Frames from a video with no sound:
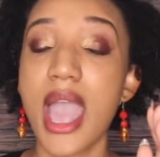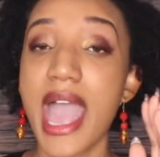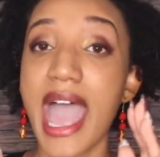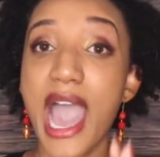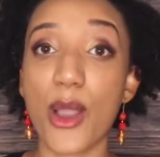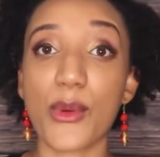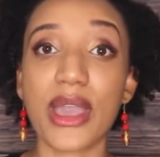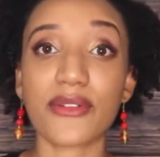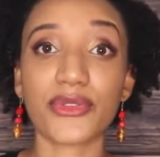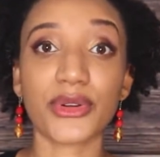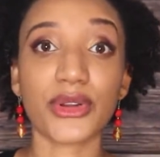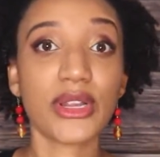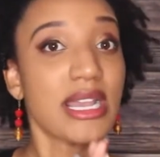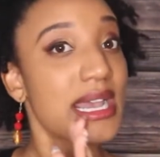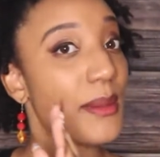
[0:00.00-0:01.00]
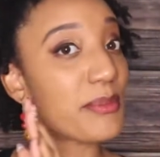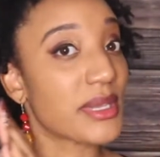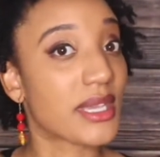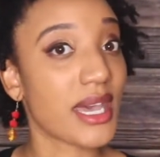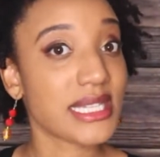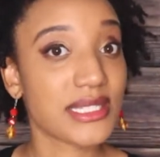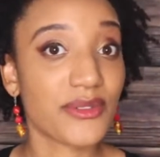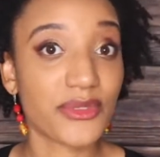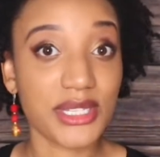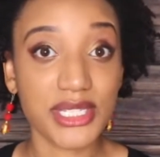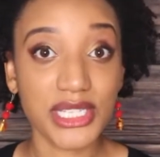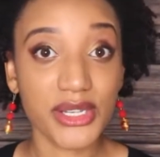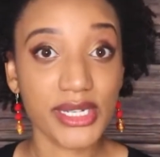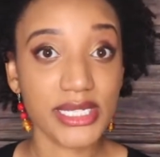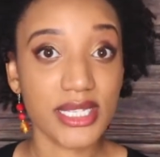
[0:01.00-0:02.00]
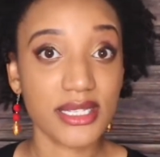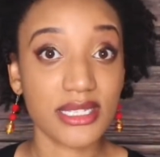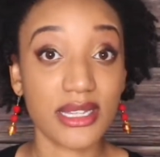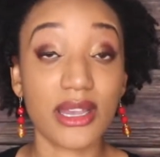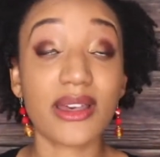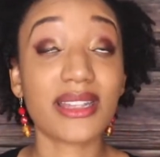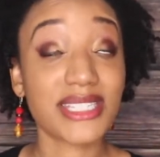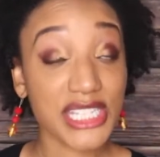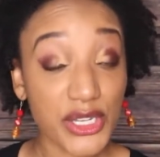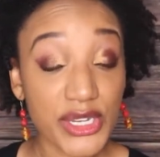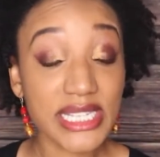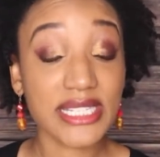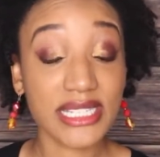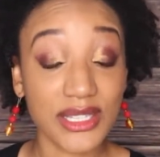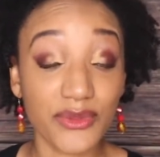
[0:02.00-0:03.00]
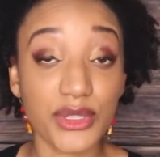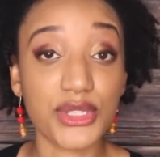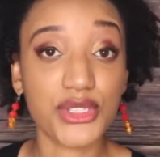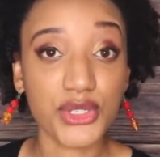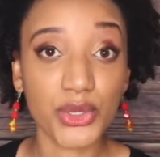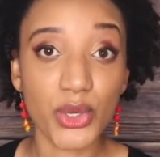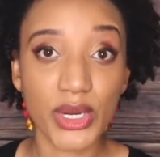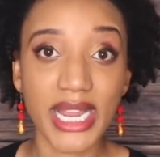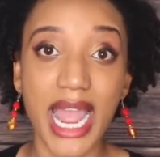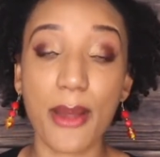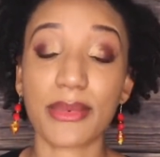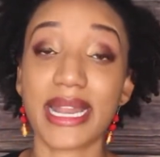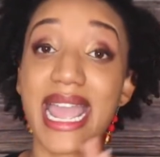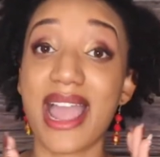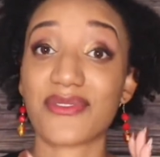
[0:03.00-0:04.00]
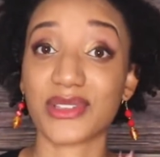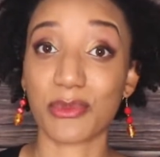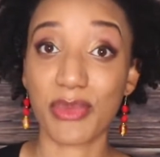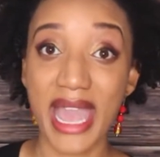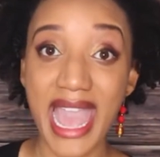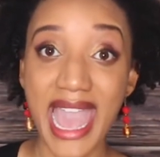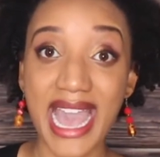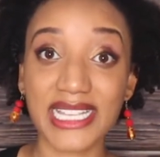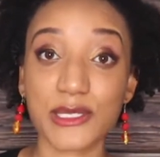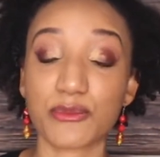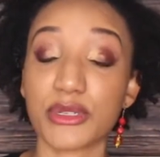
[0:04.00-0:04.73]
However, because of the seriousness of this story, I'm going to have to pass.